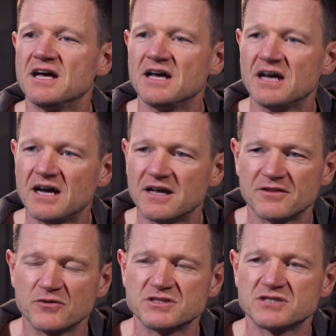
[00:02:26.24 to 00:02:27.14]

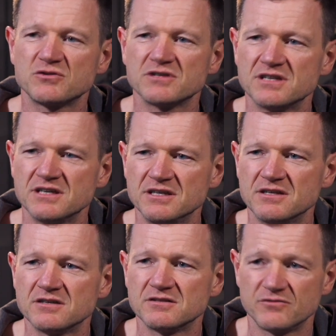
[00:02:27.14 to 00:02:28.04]
there is still a need
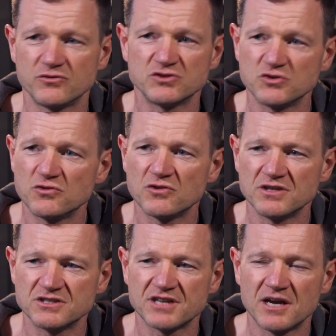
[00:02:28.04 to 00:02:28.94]
for a 2/3
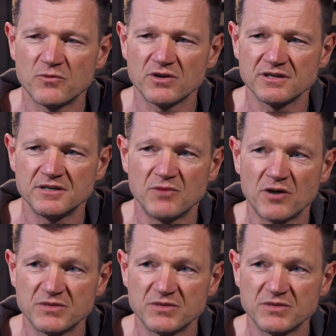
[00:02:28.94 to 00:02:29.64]
inch camera in my business.